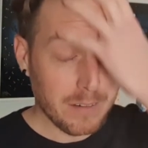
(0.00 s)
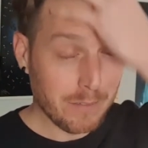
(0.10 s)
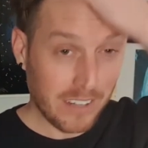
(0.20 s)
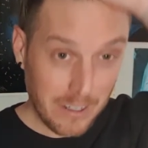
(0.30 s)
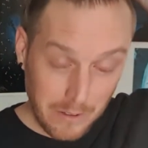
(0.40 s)

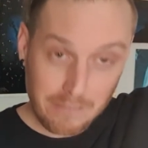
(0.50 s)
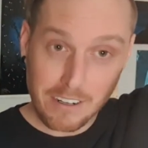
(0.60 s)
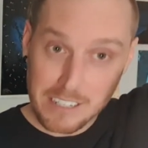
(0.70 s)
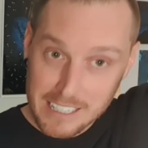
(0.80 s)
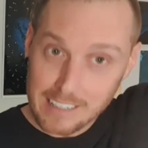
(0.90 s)
Very,
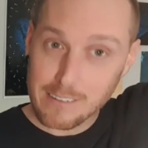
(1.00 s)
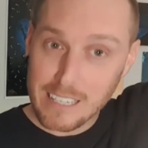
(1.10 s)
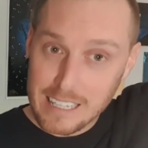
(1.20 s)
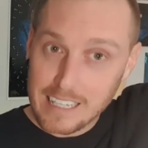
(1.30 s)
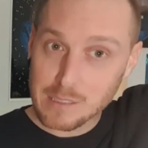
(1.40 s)
very clearly
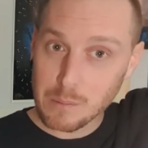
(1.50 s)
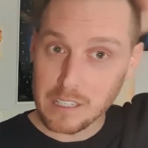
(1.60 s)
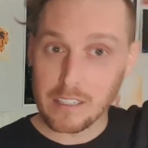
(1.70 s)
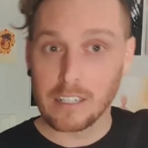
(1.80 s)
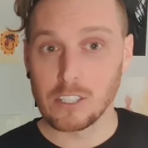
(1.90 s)
a lesbian
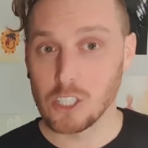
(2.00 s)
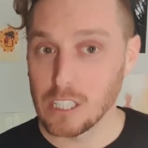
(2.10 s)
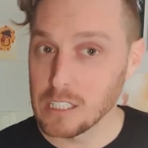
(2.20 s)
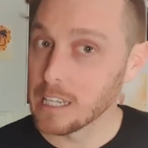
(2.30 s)
because she